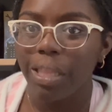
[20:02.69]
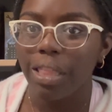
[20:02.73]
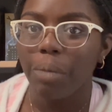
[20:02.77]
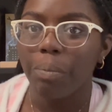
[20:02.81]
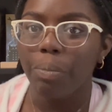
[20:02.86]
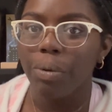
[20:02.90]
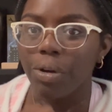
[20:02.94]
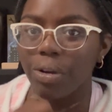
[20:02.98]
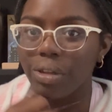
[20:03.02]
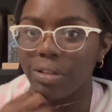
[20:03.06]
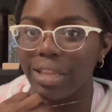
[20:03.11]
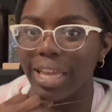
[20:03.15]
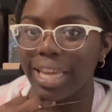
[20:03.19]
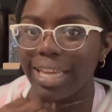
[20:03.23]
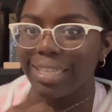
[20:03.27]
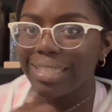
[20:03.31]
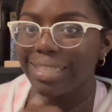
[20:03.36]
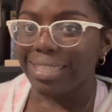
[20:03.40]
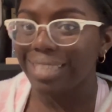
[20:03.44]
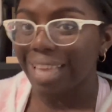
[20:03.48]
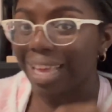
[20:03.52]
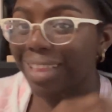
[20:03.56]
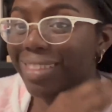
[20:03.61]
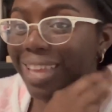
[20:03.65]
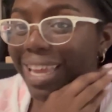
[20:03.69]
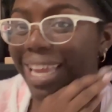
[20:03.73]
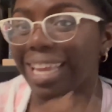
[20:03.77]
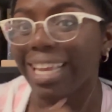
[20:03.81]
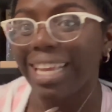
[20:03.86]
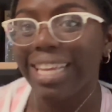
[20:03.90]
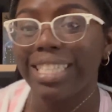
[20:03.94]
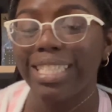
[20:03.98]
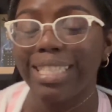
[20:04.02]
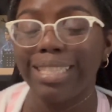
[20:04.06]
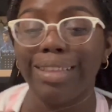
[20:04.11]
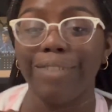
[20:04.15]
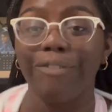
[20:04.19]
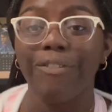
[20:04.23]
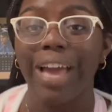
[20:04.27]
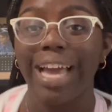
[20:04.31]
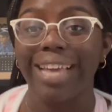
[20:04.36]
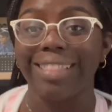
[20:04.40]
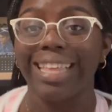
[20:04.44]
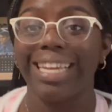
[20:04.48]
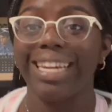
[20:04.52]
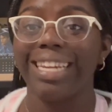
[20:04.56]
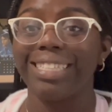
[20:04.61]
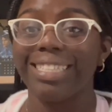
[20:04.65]
the book like selling is the
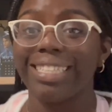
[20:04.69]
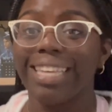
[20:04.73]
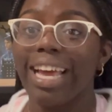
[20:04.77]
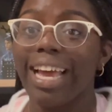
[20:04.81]
fact that it's